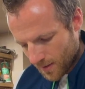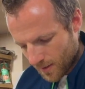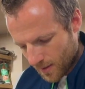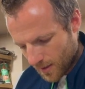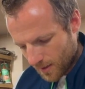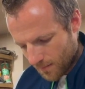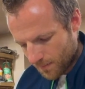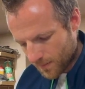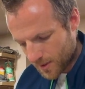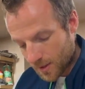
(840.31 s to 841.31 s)

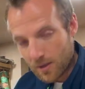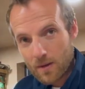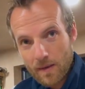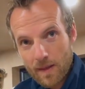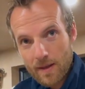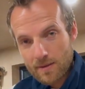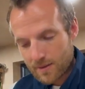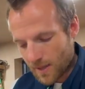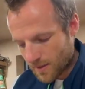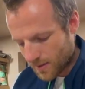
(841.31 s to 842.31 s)
So you know that is the
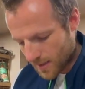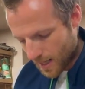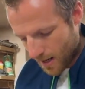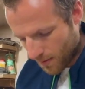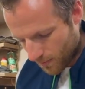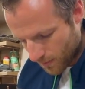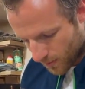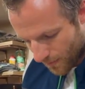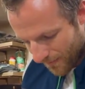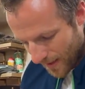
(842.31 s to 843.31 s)
center. Now
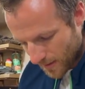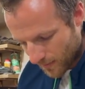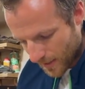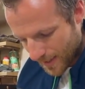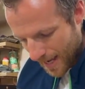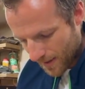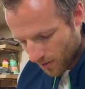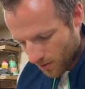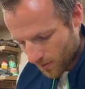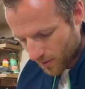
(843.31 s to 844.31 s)
you effectively can
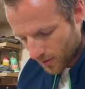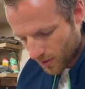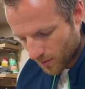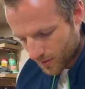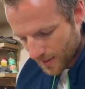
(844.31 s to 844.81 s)
use